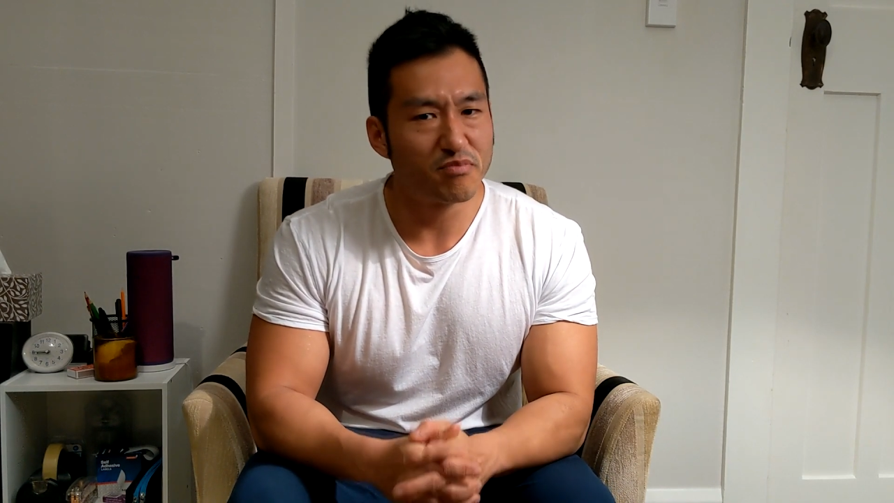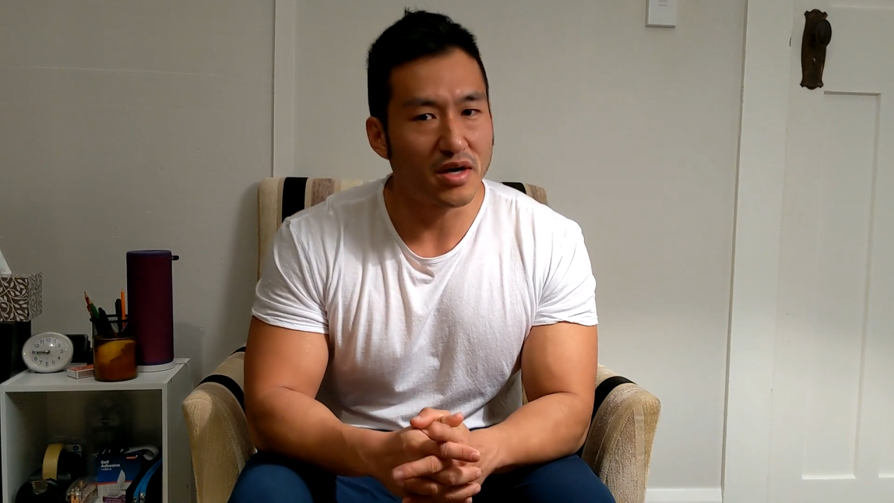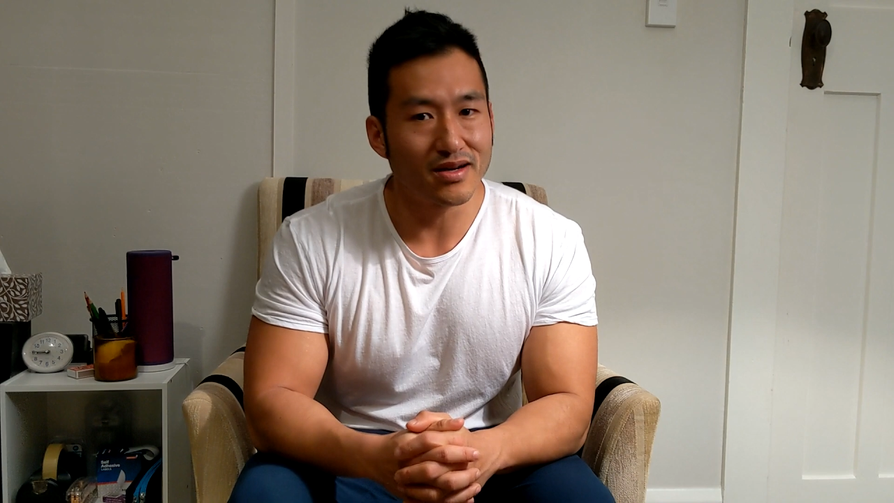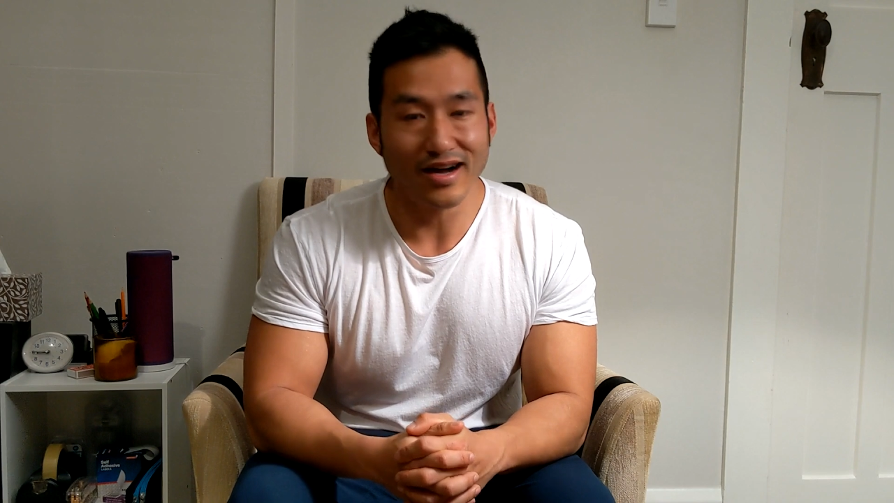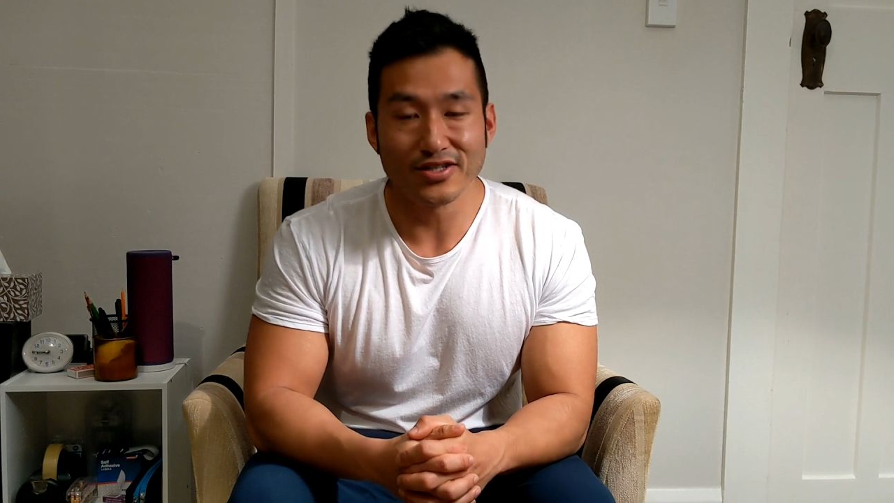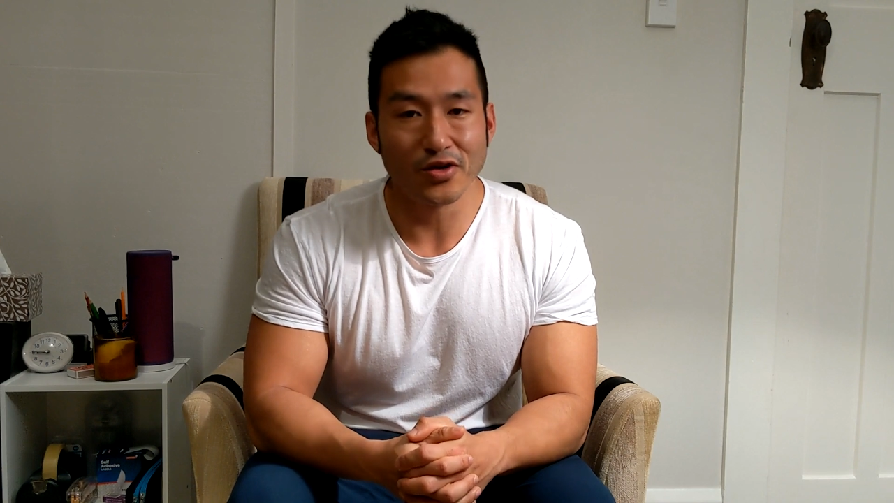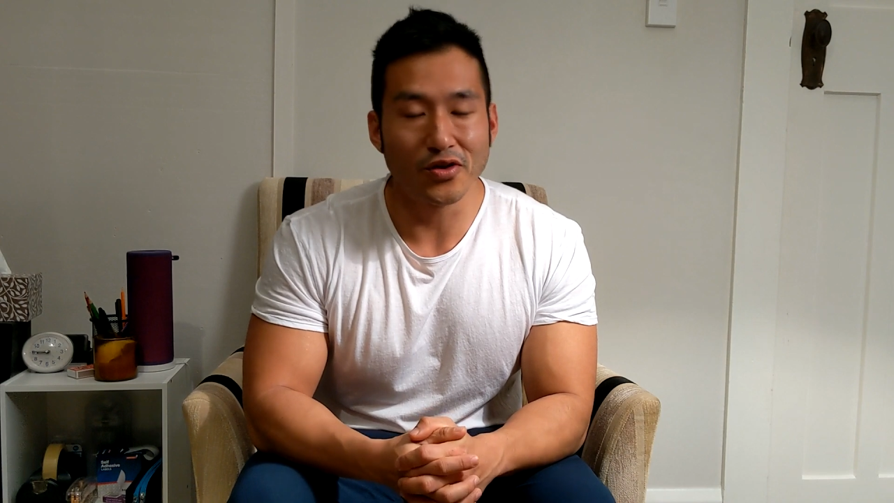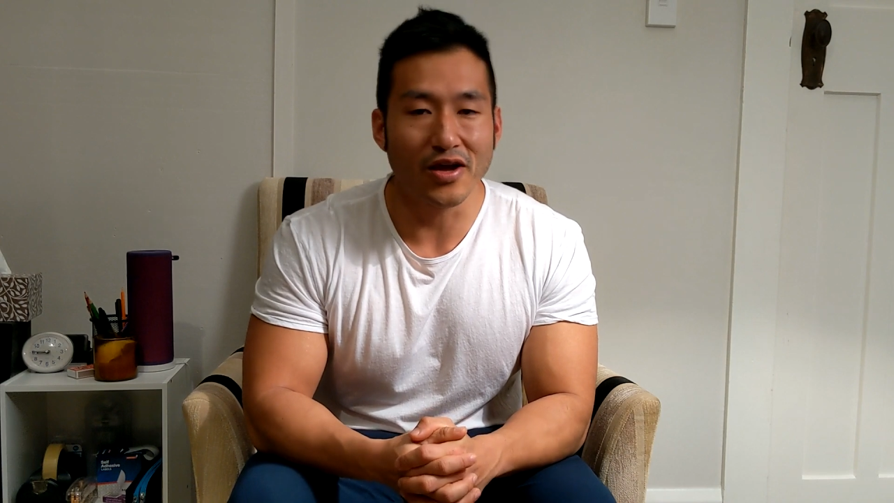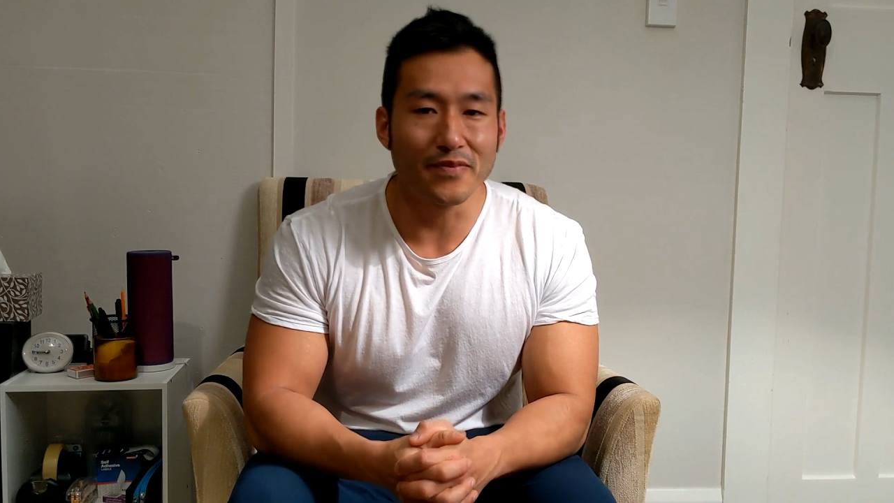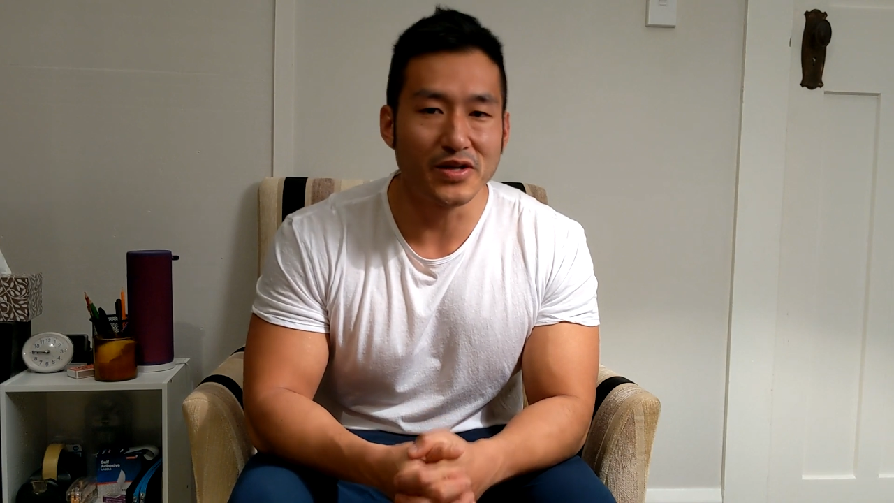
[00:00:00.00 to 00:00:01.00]
but I
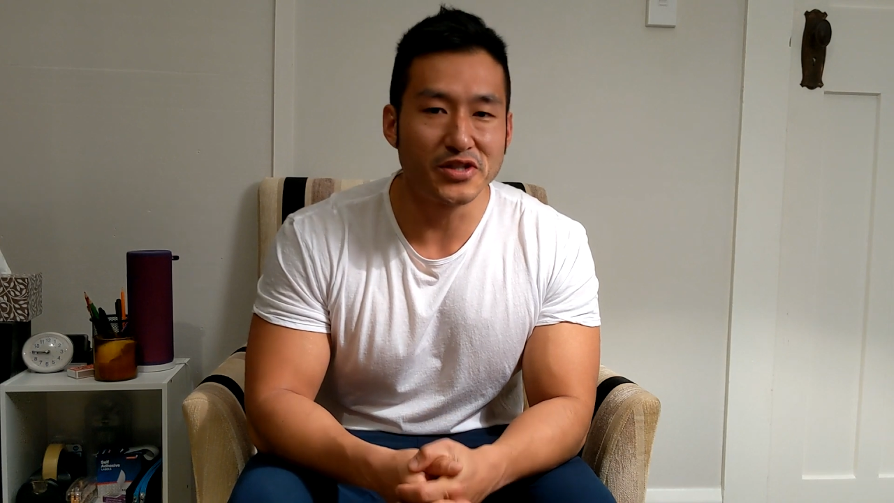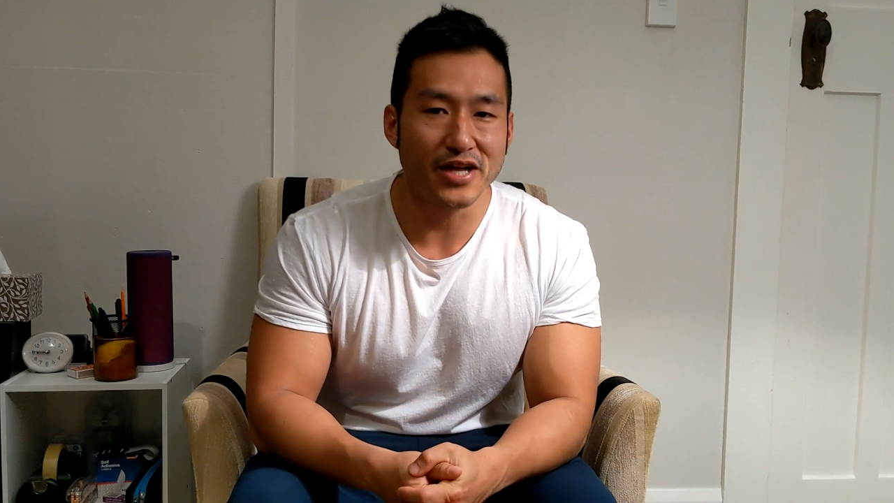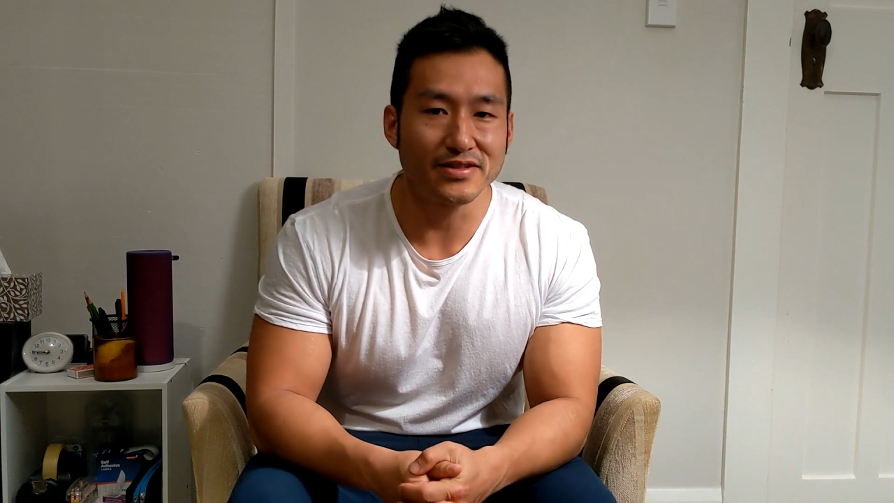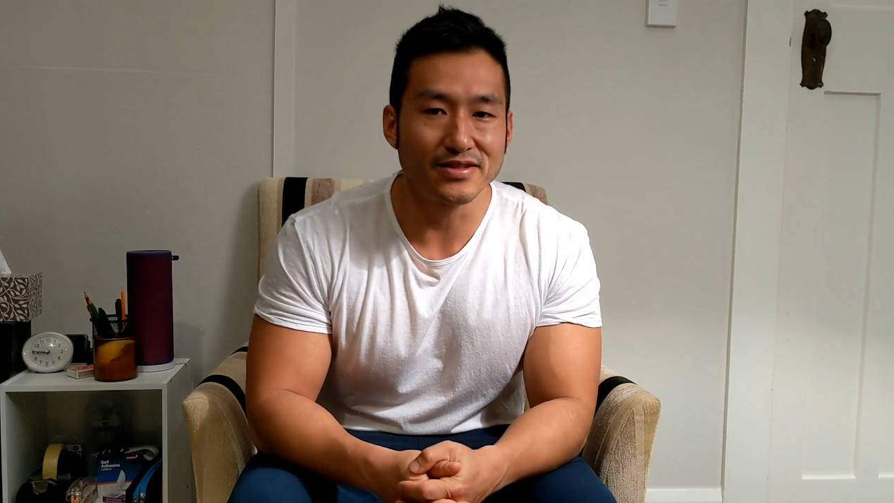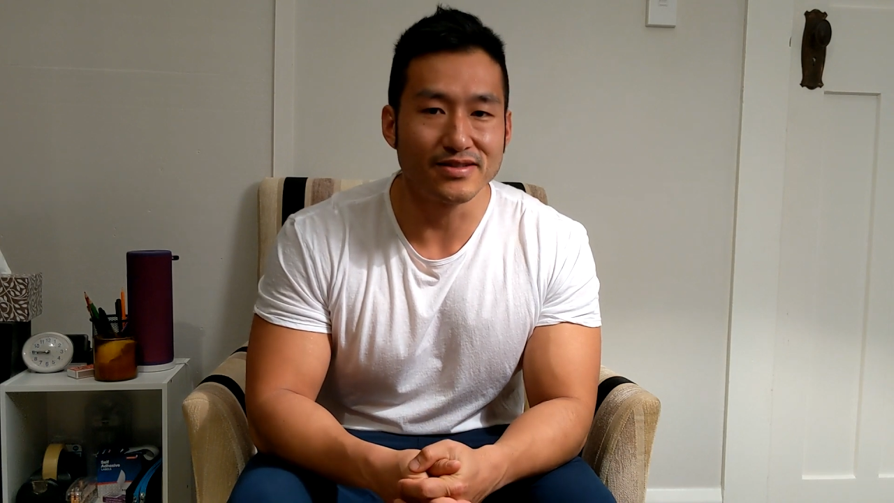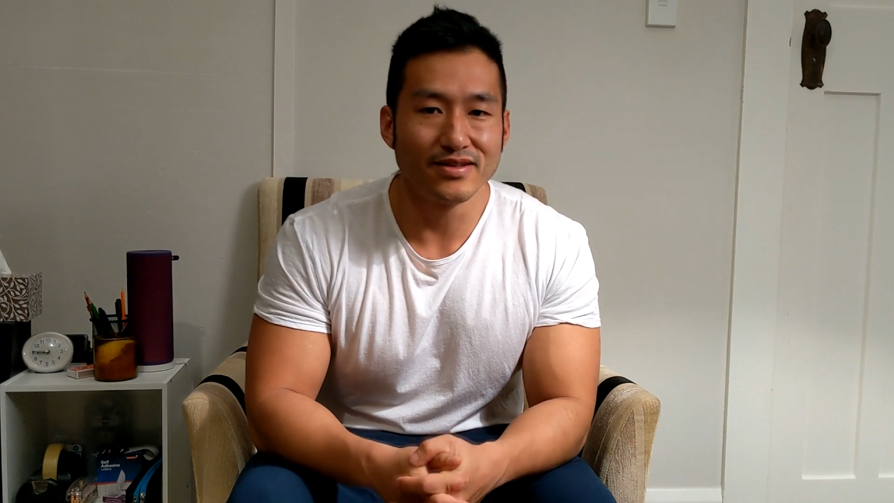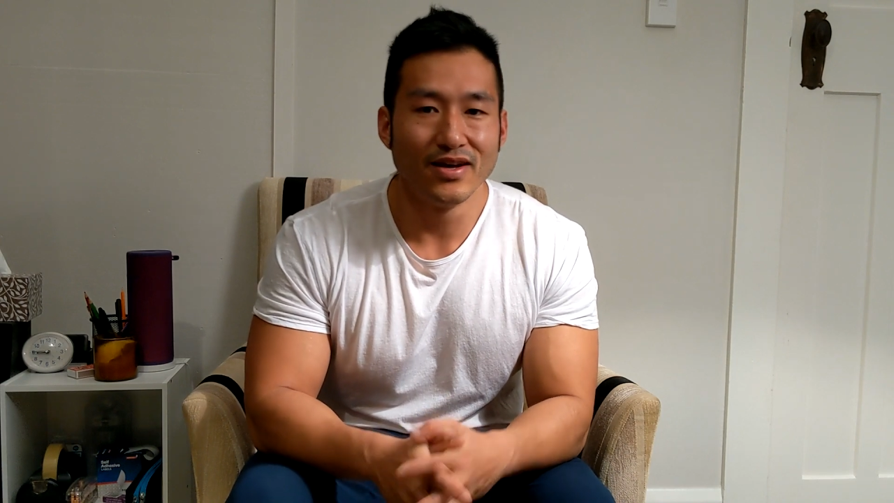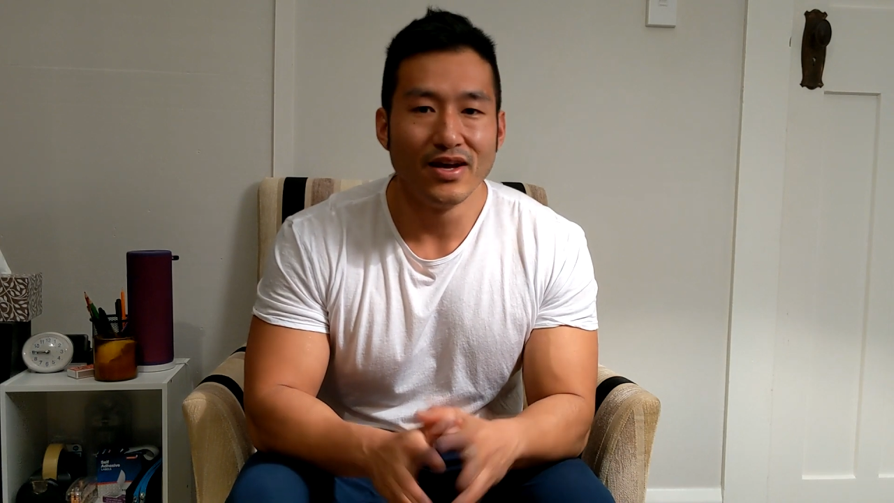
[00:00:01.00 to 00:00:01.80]
don't like my chances.